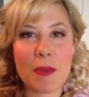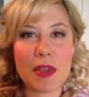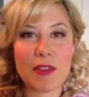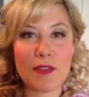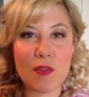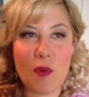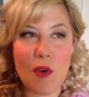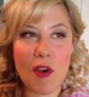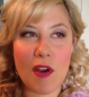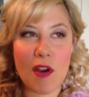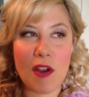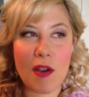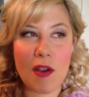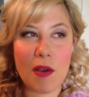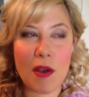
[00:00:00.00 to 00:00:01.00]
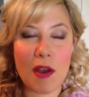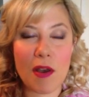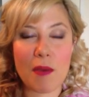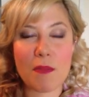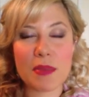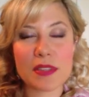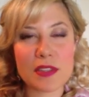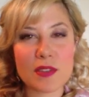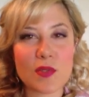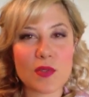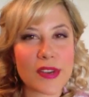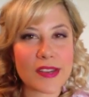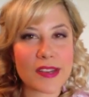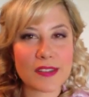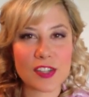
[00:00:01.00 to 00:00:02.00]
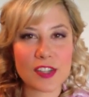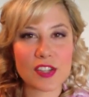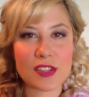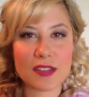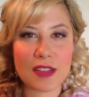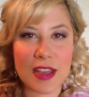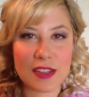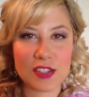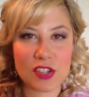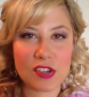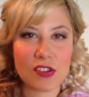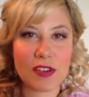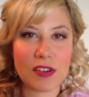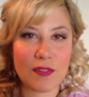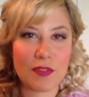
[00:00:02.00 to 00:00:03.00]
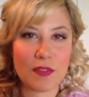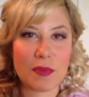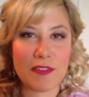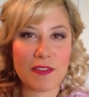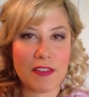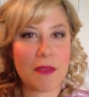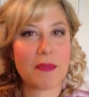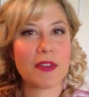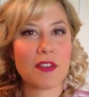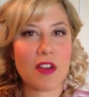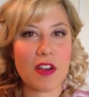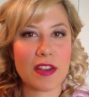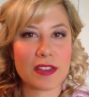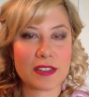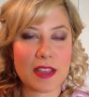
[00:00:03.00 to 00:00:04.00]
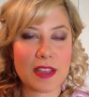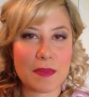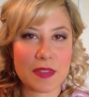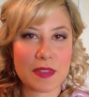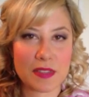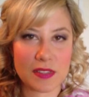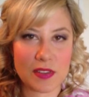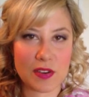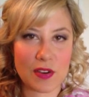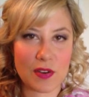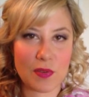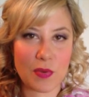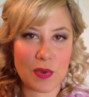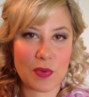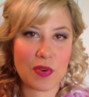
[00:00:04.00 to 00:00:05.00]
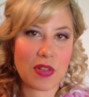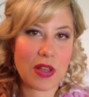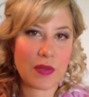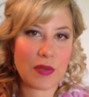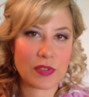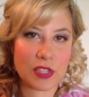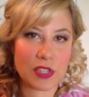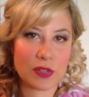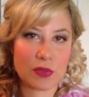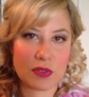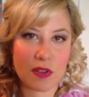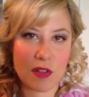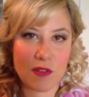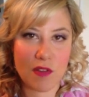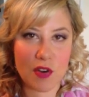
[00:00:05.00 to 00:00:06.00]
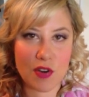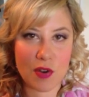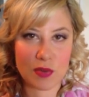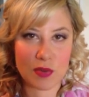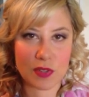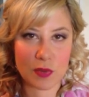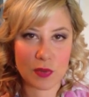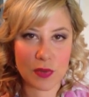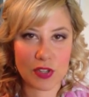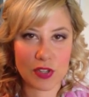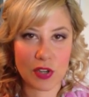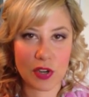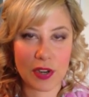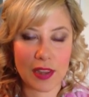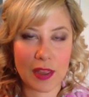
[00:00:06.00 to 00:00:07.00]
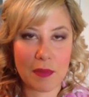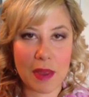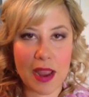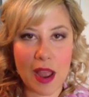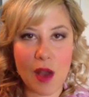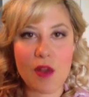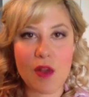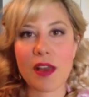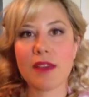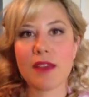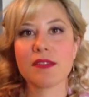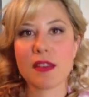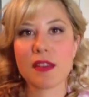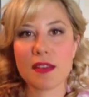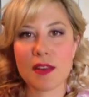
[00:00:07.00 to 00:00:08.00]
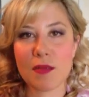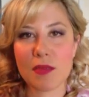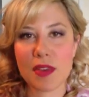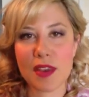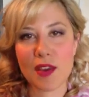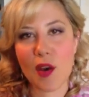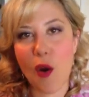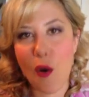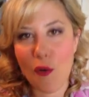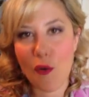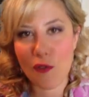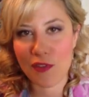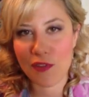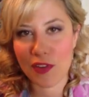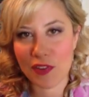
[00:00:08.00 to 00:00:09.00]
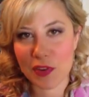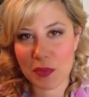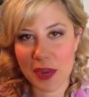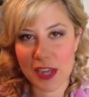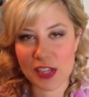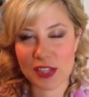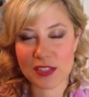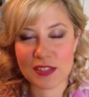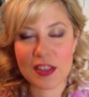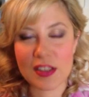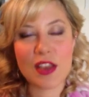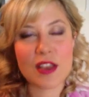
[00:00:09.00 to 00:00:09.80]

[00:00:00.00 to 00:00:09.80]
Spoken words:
for business organizations last year and for my family law exam this year, we were allowed to use all of our notes that we took, and my outlines ended up being over 50 pages.